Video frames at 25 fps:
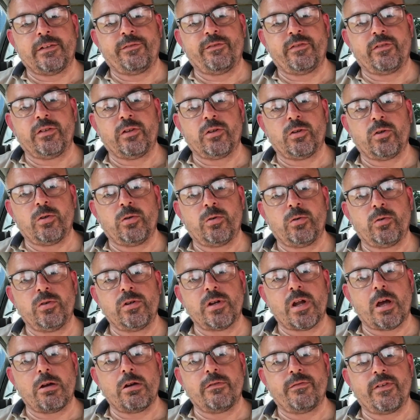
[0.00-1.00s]
If you
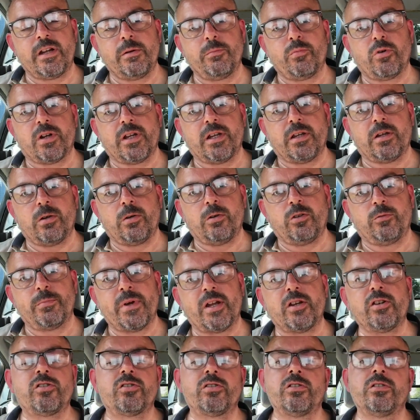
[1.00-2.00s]
know of anybody who's
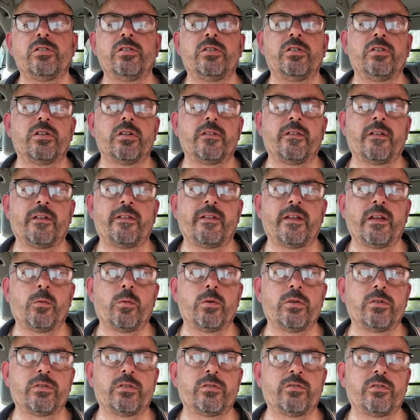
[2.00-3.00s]
mentioned that they
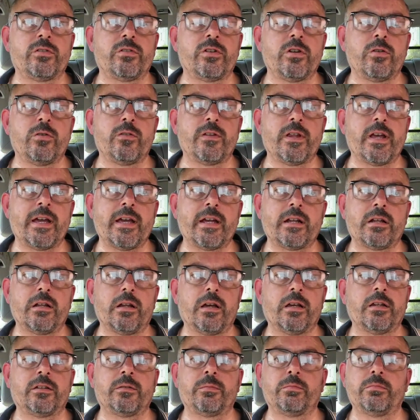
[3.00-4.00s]
want to do their
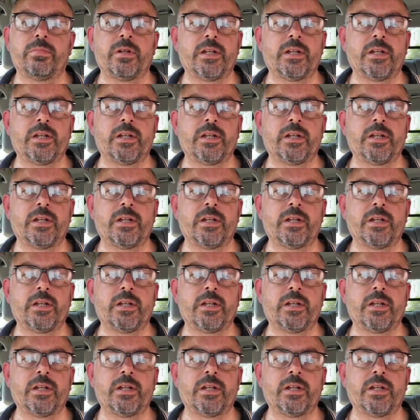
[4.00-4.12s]
headlights,